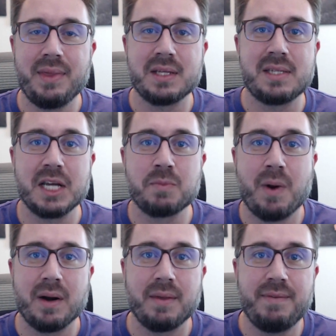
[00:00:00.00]
this next
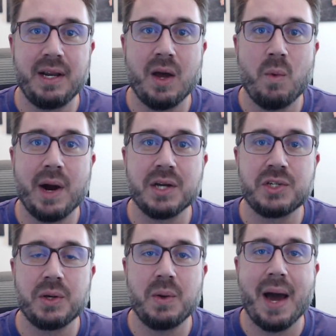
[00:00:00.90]
part of the video where I
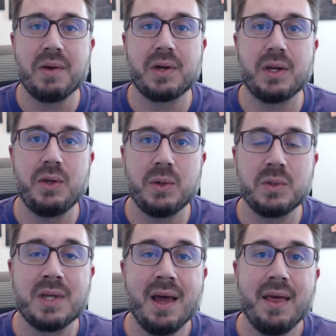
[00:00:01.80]
show you how you can
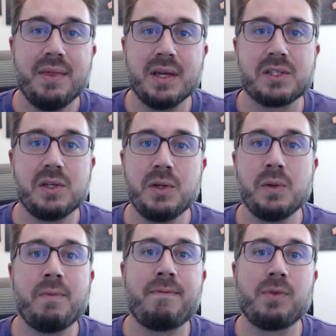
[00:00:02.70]
use this
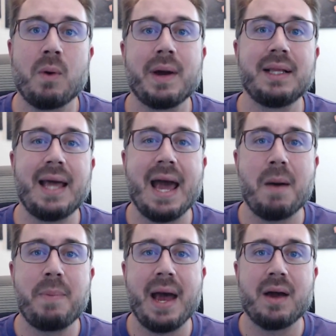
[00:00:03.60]
new flooring
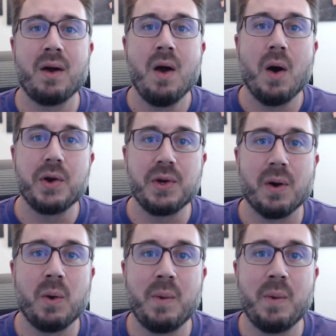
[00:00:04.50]
layout pack on your own